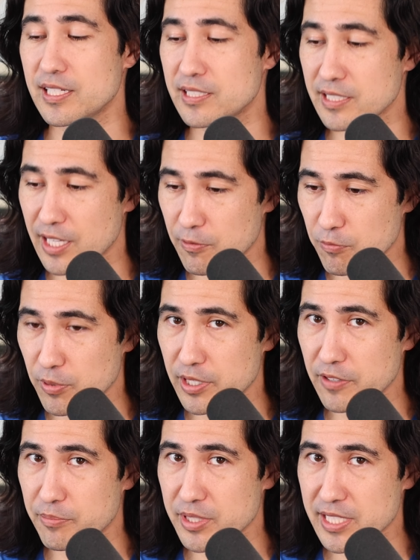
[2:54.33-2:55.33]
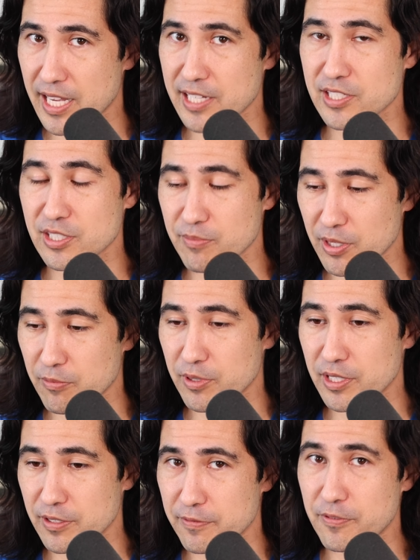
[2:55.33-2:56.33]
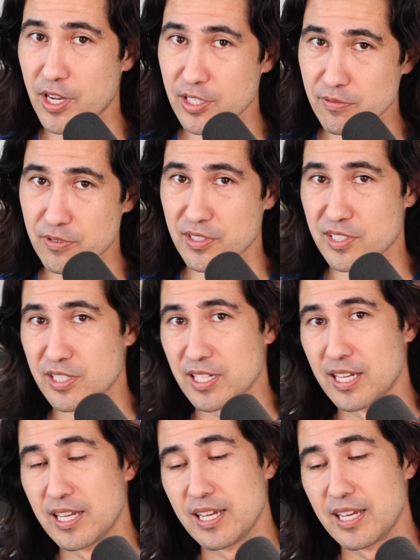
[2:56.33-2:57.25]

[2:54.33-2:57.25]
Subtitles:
to get rid of potassium, get rid of phosphorus.